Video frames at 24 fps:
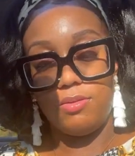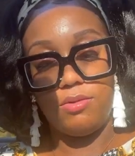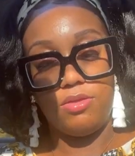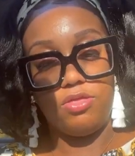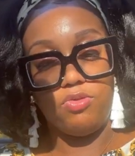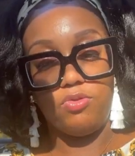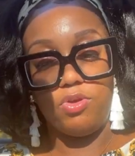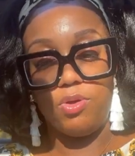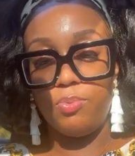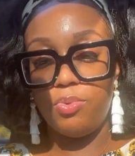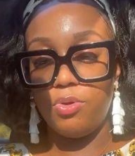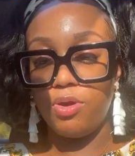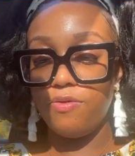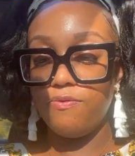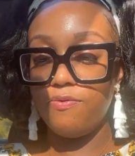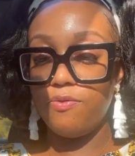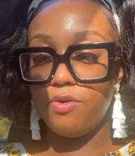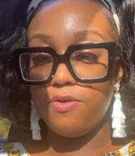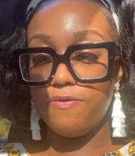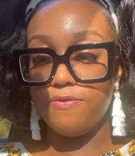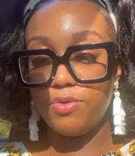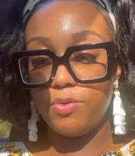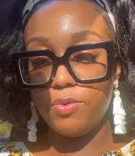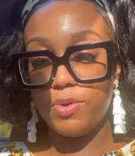
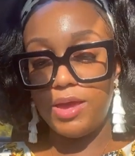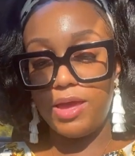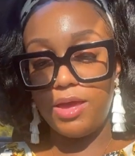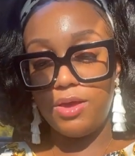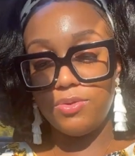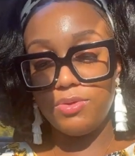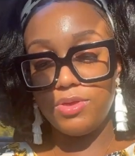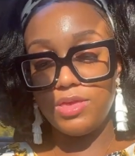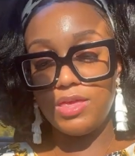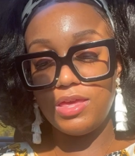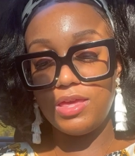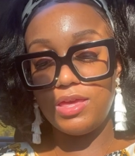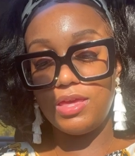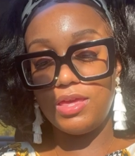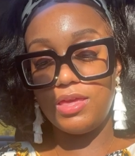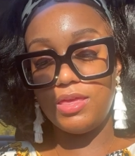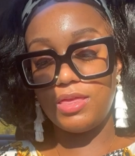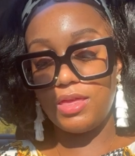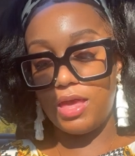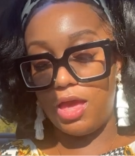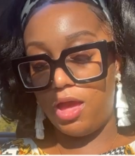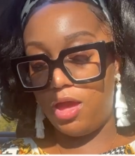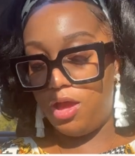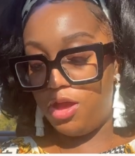3.4 fluid ounces,
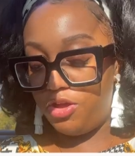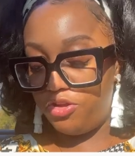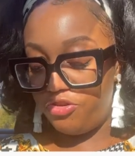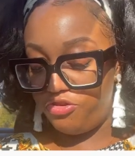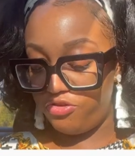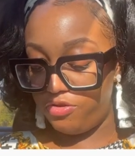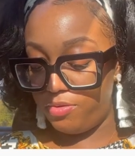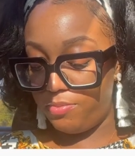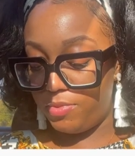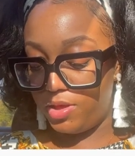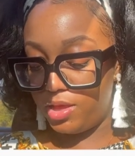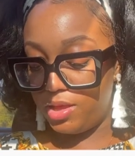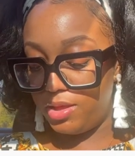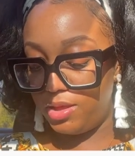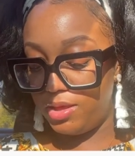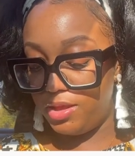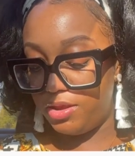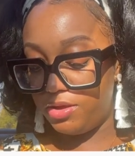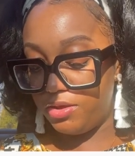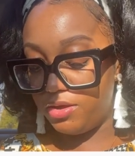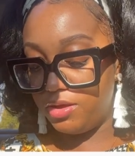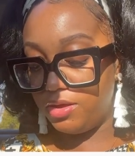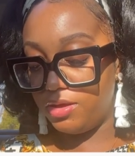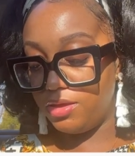100
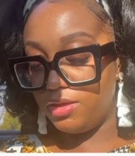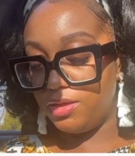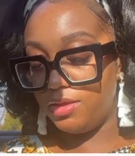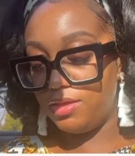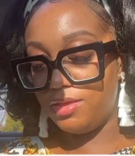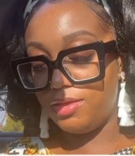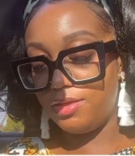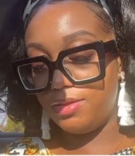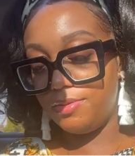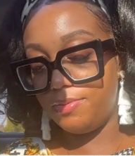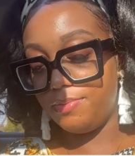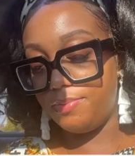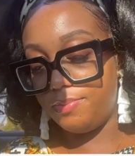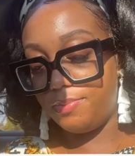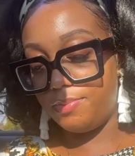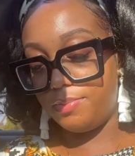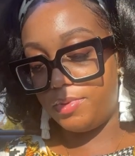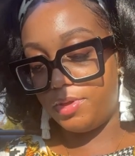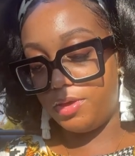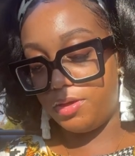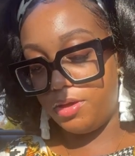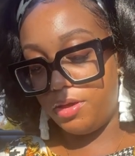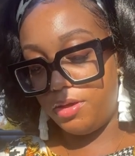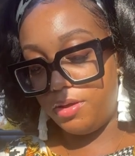milliliters.
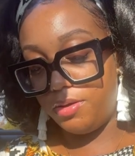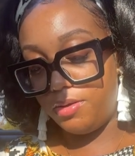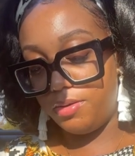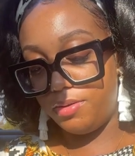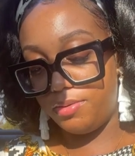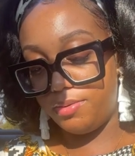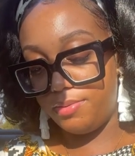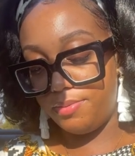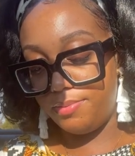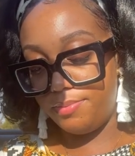Y'all.